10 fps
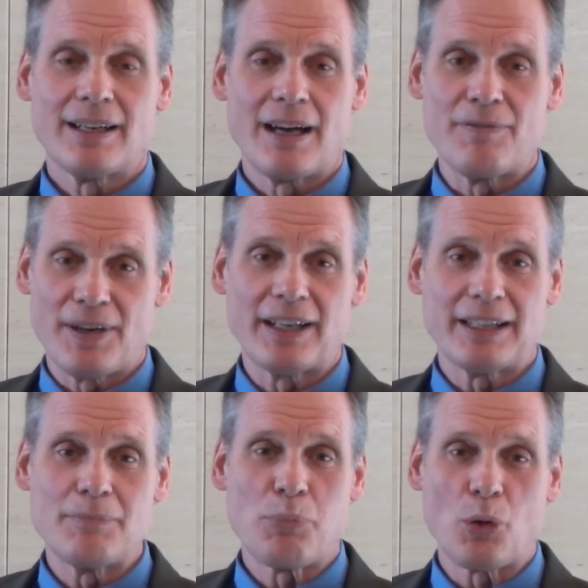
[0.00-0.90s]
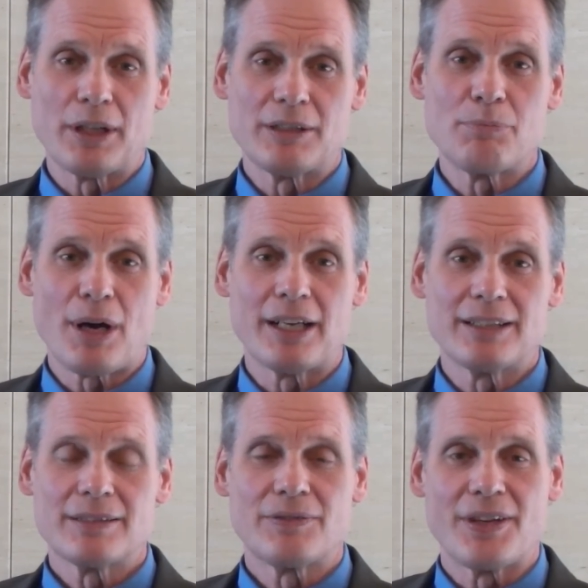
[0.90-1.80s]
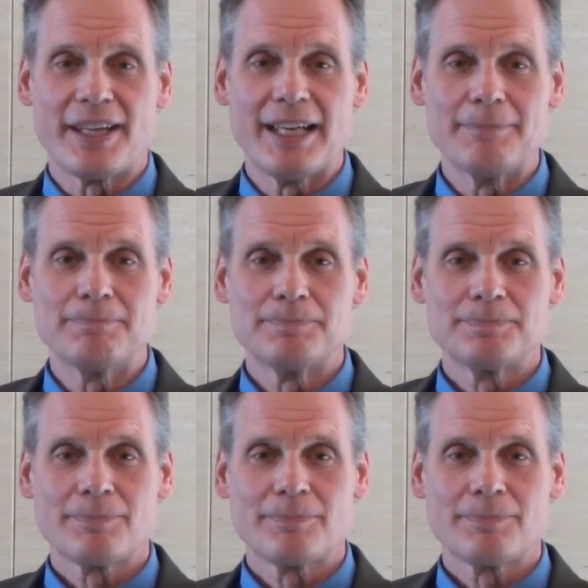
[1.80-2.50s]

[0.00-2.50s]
a very important part for them.